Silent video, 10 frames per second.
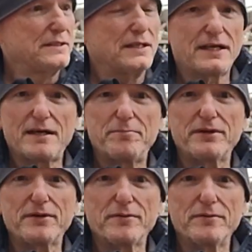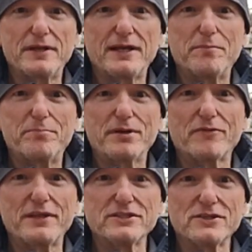They got bigger
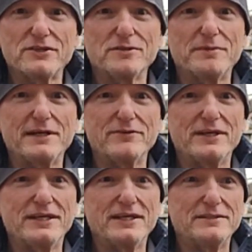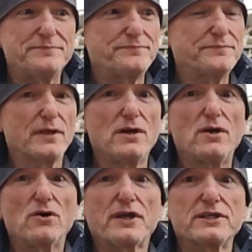things on their mind right now.
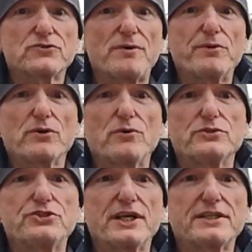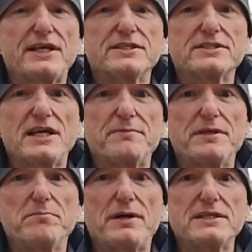Okay, so I'm gonna go and check that and see how
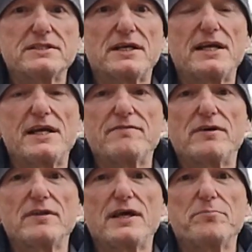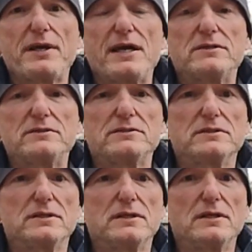many mites I have on that panel,
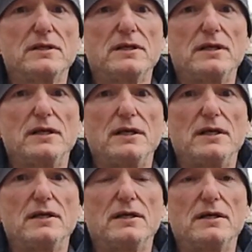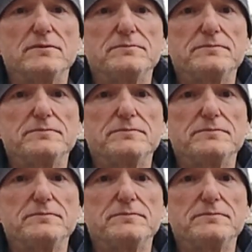and